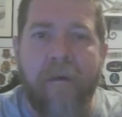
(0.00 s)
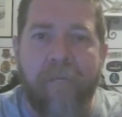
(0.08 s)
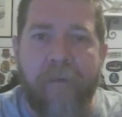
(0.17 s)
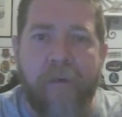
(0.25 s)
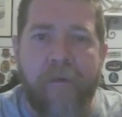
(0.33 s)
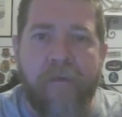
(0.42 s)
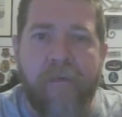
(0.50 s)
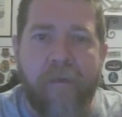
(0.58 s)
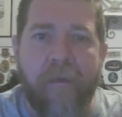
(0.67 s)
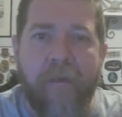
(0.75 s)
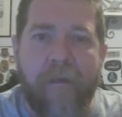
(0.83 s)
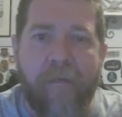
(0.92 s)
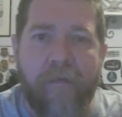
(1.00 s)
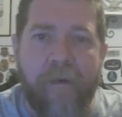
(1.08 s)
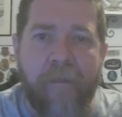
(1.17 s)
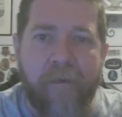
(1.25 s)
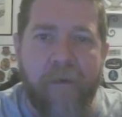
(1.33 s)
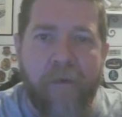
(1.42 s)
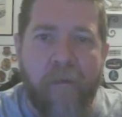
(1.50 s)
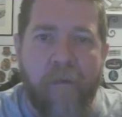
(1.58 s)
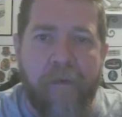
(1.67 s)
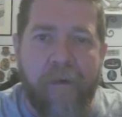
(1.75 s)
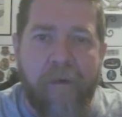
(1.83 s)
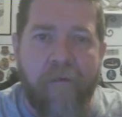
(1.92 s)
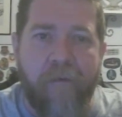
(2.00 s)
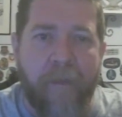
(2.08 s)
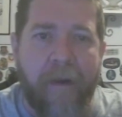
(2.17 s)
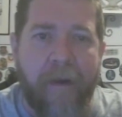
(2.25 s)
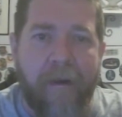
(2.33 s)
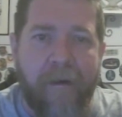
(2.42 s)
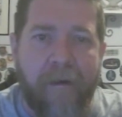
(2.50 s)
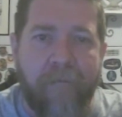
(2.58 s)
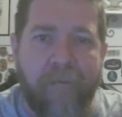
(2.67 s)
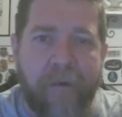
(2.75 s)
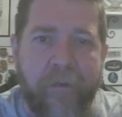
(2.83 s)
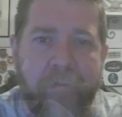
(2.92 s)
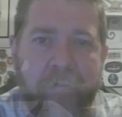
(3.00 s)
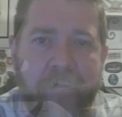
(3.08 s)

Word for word: First, let's look at the nose gears from a head on view.